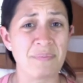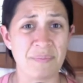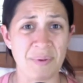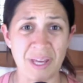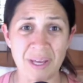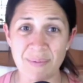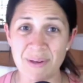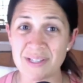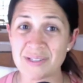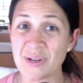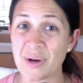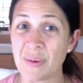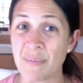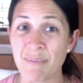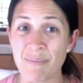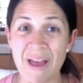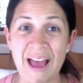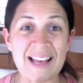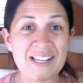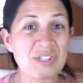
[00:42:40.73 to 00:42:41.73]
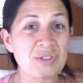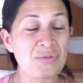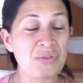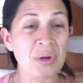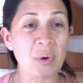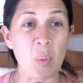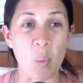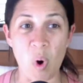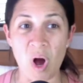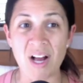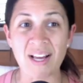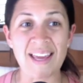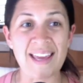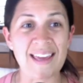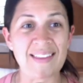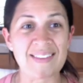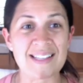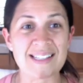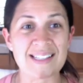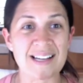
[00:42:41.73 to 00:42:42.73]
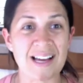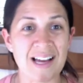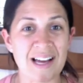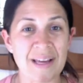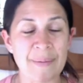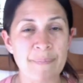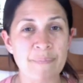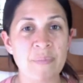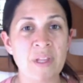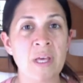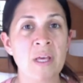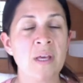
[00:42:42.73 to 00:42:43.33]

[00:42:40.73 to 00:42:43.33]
babies are mastering walking at this time.